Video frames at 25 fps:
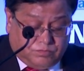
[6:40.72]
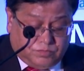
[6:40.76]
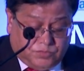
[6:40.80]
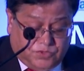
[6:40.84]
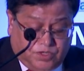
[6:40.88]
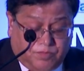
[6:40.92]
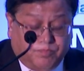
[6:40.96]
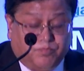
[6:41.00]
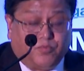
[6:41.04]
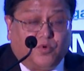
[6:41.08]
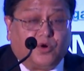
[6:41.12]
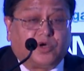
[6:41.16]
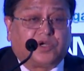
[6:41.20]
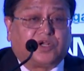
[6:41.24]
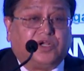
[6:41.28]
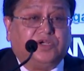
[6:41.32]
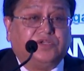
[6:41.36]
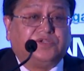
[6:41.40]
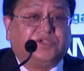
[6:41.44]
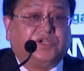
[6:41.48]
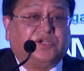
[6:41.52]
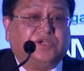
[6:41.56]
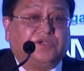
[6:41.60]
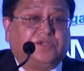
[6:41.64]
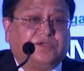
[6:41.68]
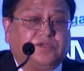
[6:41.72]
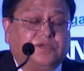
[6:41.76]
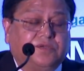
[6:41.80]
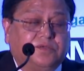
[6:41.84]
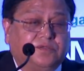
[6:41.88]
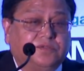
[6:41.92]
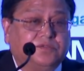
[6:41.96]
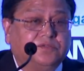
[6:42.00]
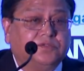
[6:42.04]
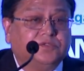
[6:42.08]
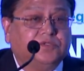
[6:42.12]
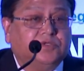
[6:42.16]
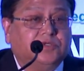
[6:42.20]
import content
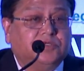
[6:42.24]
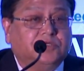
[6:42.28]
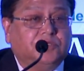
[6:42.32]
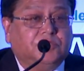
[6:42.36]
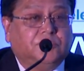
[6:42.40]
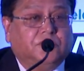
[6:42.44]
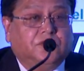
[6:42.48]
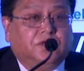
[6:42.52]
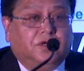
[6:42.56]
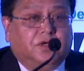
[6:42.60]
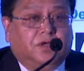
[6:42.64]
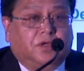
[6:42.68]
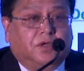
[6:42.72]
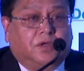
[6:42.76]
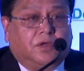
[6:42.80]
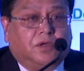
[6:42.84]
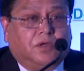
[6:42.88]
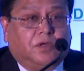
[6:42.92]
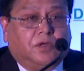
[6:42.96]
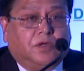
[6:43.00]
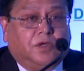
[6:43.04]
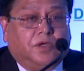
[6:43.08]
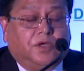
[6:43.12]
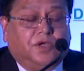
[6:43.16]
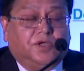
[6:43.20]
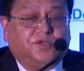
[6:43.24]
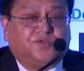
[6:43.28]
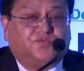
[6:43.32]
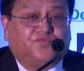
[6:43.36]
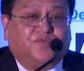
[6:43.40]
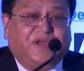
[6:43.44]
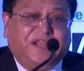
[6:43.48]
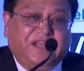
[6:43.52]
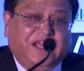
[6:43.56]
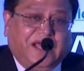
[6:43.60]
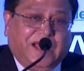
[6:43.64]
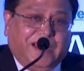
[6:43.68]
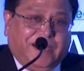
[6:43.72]
is
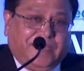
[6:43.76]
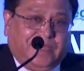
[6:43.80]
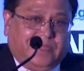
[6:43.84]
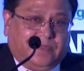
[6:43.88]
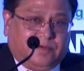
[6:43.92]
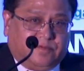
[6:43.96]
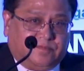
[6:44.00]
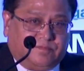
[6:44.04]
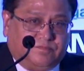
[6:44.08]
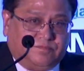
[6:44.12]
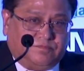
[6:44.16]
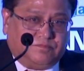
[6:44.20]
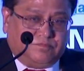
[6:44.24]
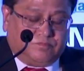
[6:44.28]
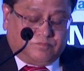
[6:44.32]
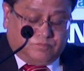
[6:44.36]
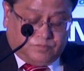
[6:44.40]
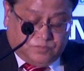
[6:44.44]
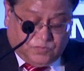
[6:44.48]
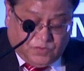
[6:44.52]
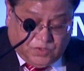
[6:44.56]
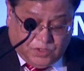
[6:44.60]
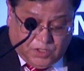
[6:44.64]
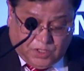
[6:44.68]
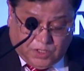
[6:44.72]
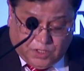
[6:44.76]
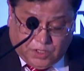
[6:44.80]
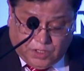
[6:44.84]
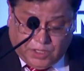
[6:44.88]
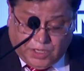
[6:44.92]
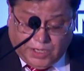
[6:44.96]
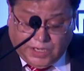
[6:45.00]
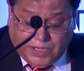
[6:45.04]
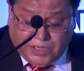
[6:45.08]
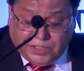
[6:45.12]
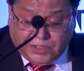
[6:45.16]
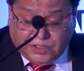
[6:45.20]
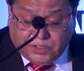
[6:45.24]
very high.
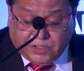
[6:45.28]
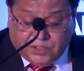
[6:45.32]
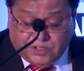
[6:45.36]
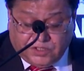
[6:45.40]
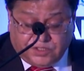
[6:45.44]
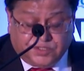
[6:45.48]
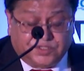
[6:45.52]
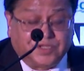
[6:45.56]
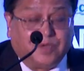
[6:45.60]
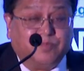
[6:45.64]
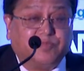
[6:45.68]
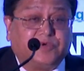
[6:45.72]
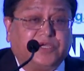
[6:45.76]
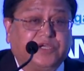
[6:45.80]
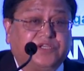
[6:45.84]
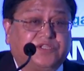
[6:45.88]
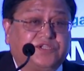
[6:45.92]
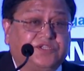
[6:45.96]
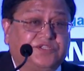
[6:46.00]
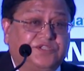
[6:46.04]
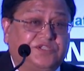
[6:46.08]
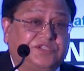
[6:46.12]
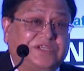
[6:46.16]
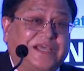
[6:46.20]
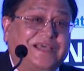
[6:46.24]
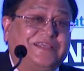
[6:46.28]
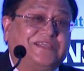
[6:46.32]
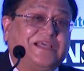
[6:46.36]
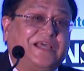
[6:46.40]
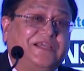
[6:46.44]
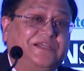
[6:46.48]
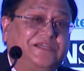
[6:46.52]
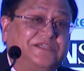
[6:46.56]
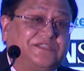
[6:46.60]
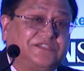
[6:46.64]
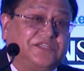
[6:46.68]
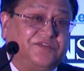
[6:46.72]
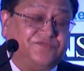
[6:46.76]
And in some cases is as
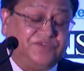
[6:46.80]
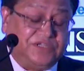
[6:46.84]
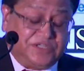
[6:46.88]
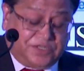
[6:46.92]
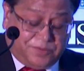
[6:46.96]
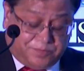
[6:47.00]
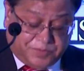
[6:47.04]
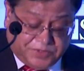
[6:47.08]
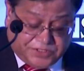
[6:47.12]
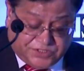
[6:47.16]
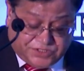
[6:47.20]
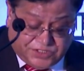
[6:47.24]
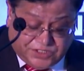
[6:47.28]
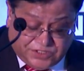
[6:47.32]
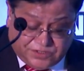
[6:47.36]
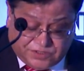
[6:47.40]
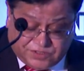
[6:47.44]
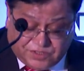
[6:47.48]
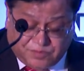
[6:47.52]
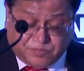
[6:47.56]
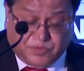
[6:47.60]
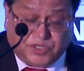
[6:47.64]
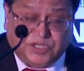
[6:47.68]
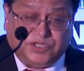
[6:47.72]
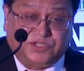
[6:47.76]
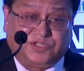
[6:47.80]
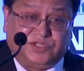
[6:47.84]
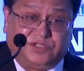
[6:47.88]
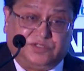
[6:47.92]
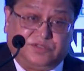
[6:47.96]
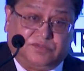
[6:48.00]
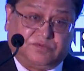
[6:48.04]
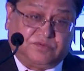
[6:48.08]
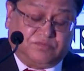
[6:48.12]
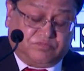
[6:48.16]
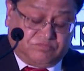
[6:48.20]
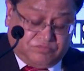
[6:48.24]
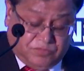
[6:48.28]
high as 70%, some
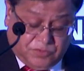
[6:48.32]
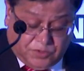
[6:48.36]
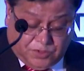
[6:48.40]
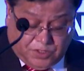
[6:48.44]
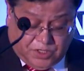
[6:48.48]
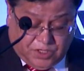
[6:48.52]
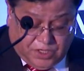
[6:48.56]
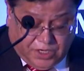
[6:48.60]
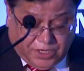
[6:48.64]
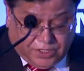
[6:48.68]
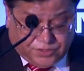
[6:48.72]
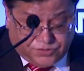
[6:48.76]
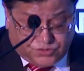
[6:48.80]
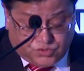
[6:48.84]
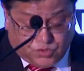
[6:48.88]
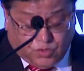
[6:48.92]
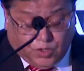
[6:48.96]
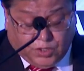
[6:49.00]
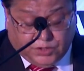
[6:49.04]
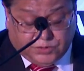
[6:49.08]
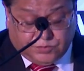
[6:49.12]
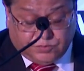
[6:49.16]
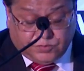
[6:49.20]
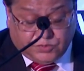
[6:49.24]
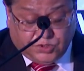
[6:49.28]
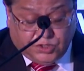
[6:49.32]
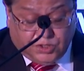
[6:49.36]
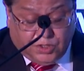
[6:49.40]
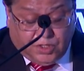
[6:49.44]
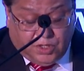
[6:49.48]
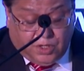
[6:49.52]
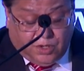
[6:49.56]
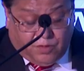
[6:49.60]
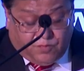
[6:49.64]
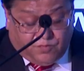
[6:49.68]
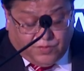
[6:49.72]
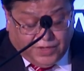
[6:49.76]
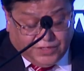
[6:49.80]
cases and so on.
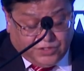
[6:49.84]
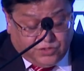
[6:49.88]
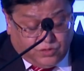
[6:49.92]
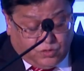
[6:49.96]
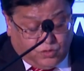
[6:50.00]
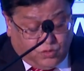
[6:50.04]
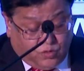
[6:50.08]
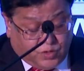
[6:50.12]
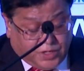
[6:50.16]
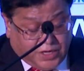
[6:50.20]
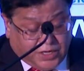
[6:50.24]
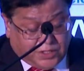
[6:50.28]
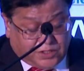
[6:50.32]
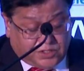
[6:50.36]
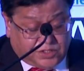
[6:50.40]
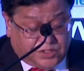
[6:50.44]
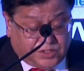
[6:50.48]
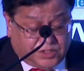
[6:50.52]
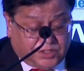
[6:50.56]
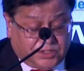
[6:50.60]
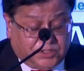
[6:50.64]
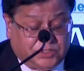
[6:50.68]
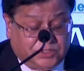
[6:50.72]
When you look at